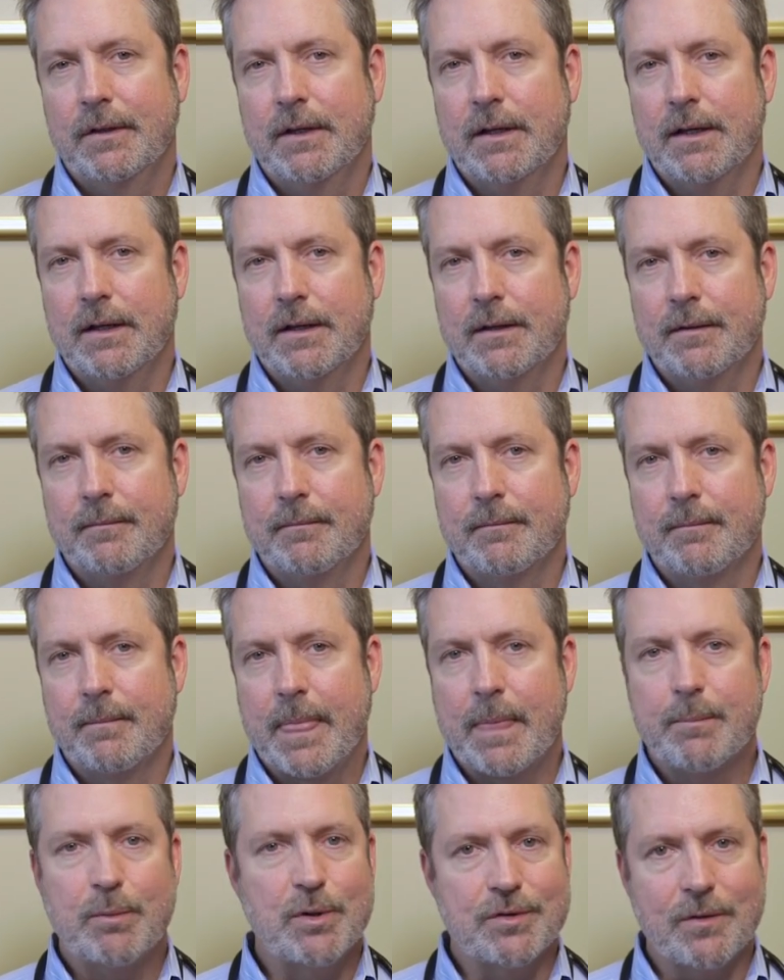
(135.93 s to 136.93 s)

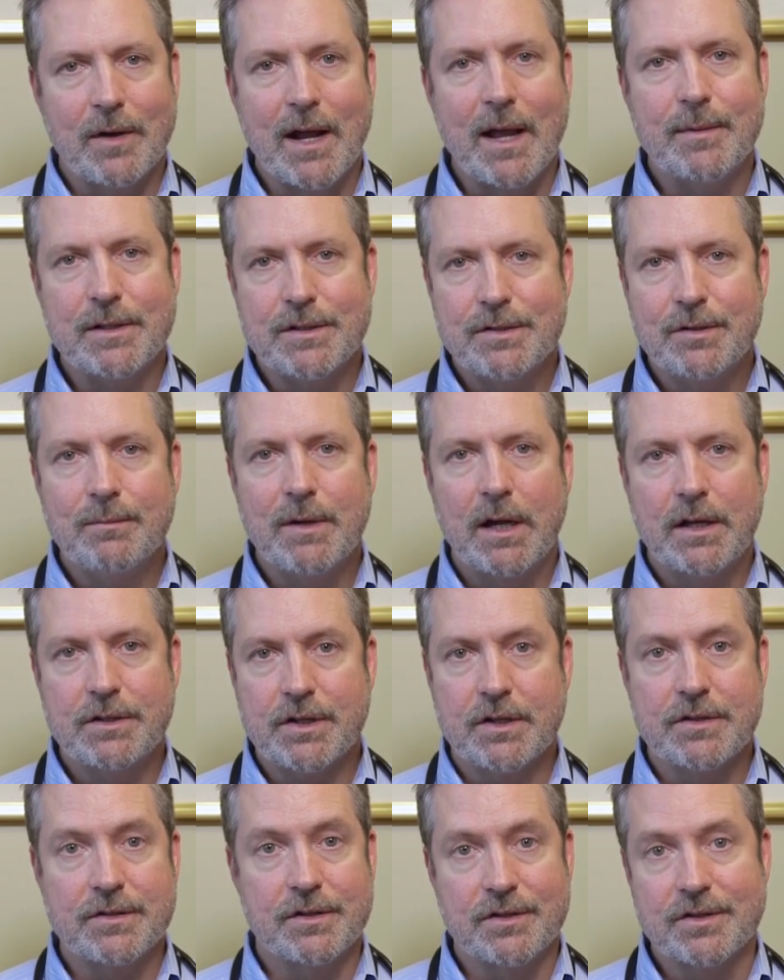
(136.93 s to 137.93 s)
um, prescribe it too much
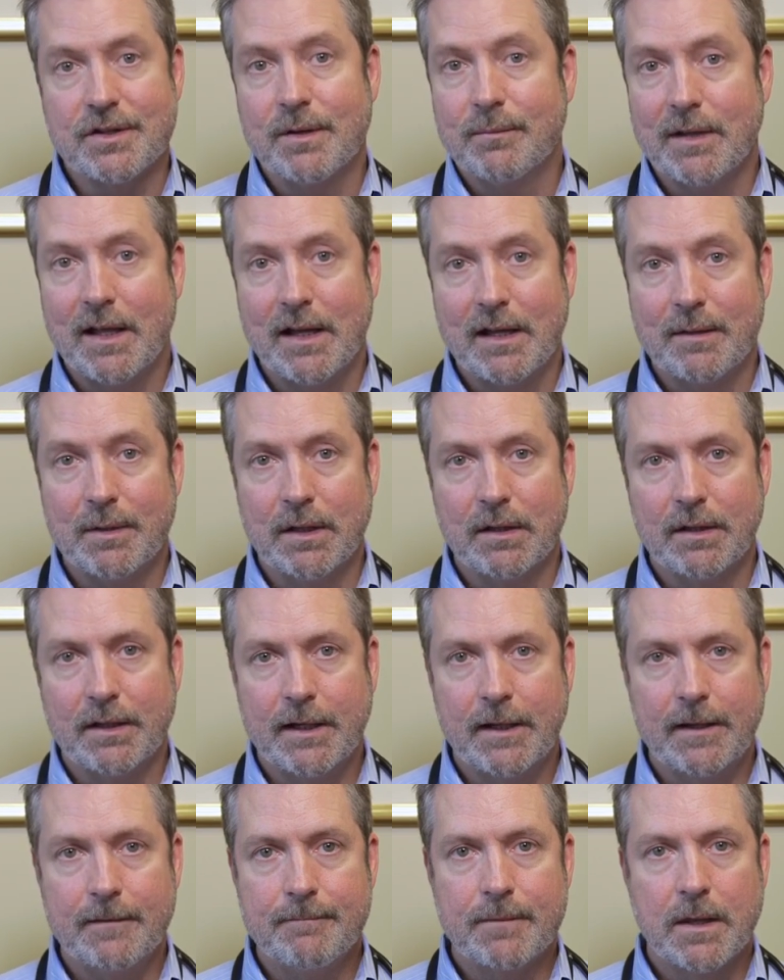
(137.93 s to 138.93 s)
because there's some
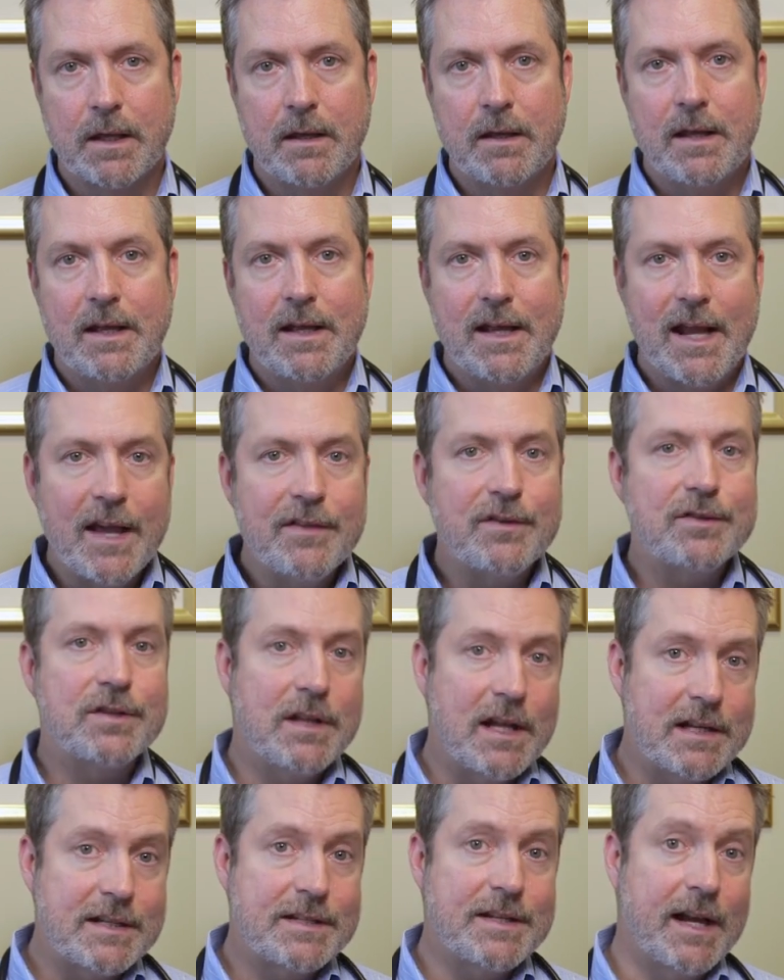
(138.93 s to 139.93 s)
liability and there's a
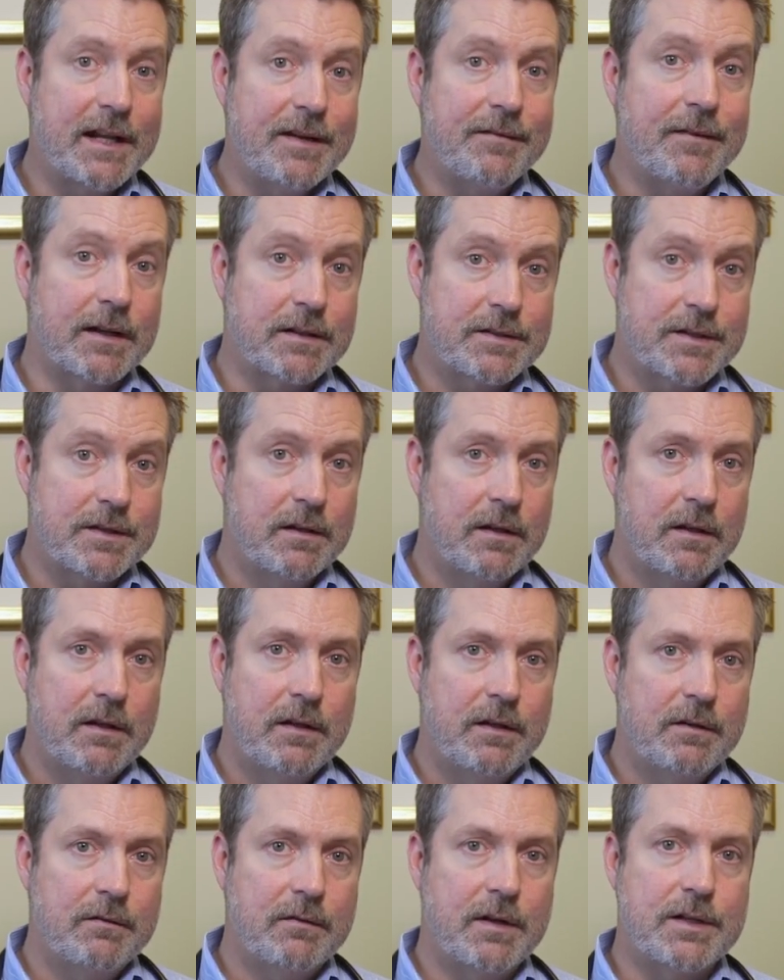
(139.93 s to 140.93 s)
lot of side effects
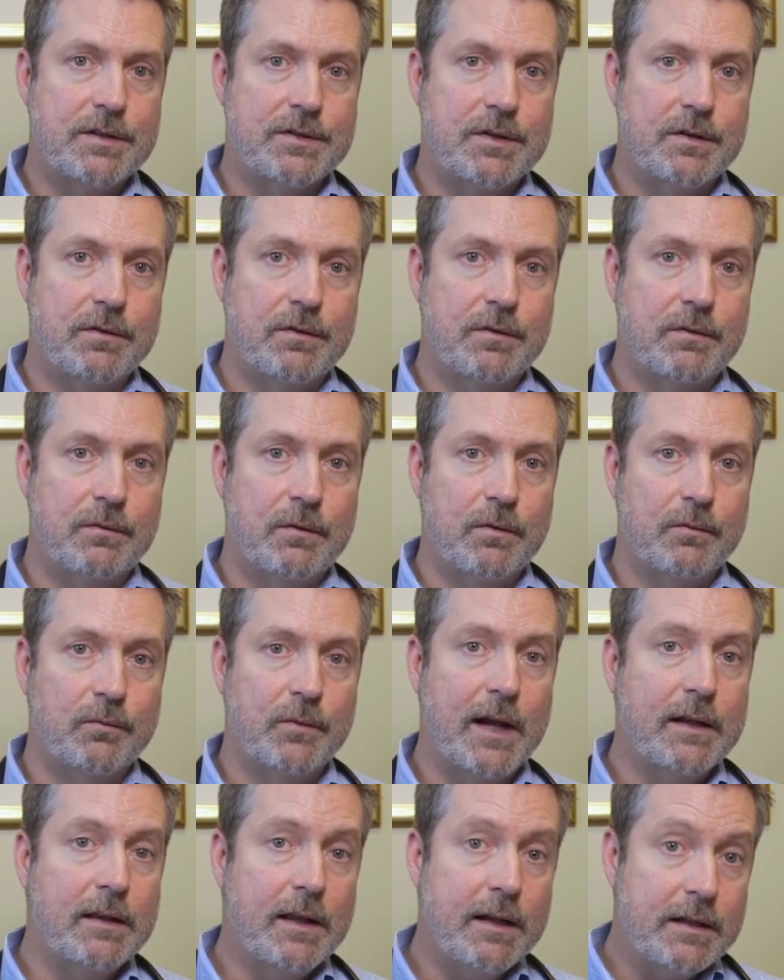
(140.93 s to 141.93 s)
right? So
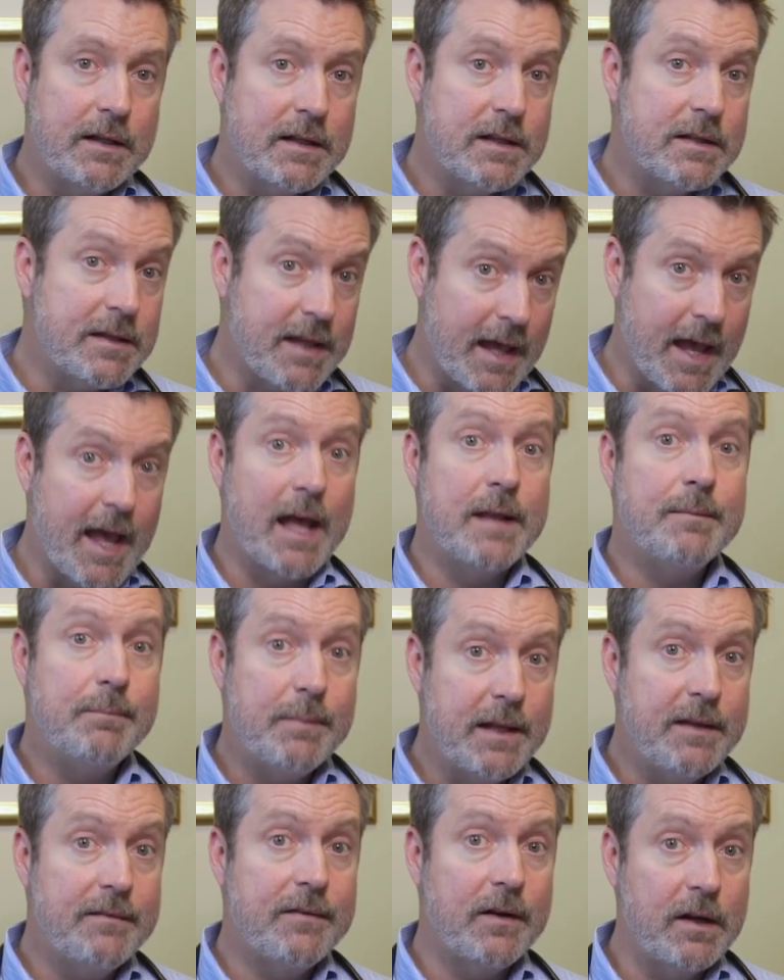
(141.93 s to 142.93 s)
Reglan it can
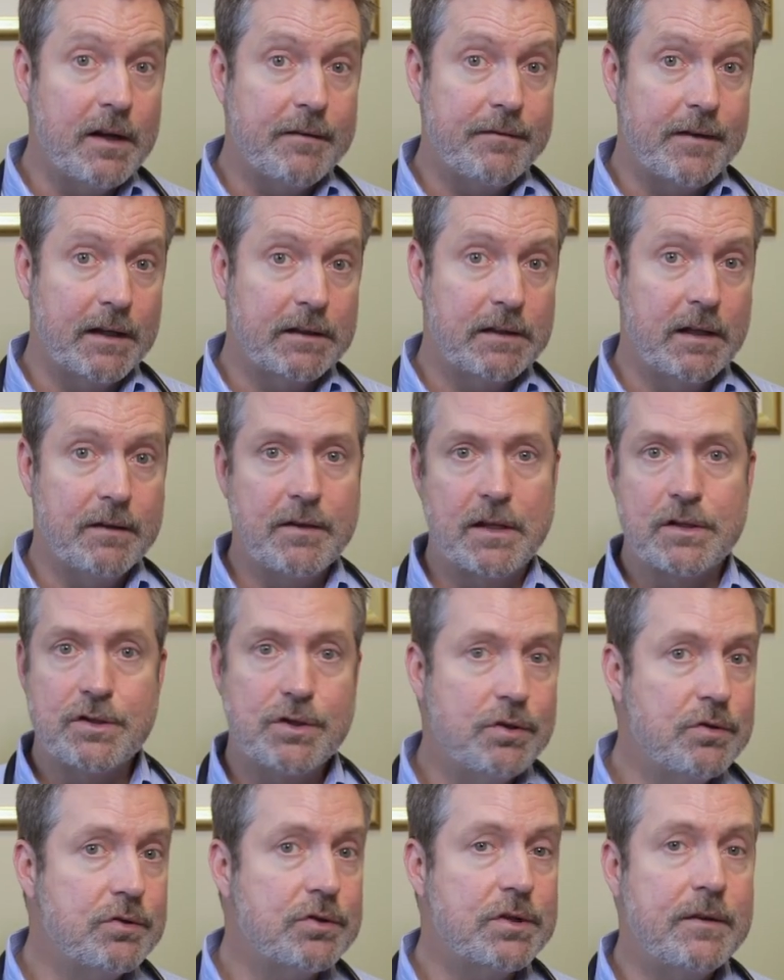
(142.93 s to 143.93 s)
be very effective. It's
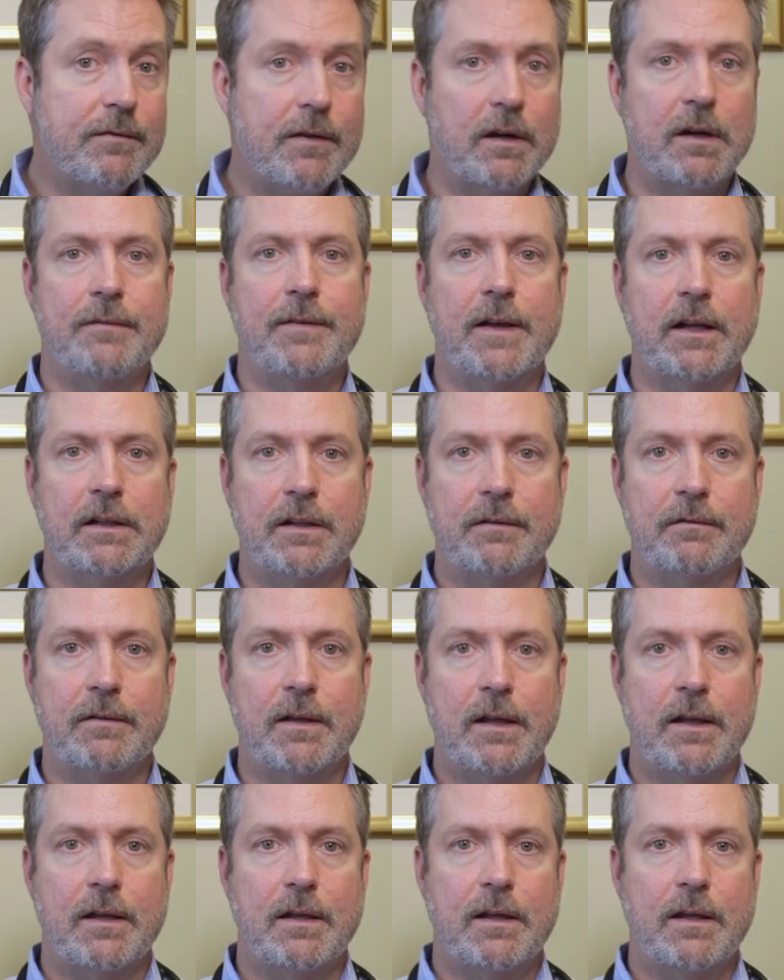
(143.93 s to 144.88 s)
usually very effective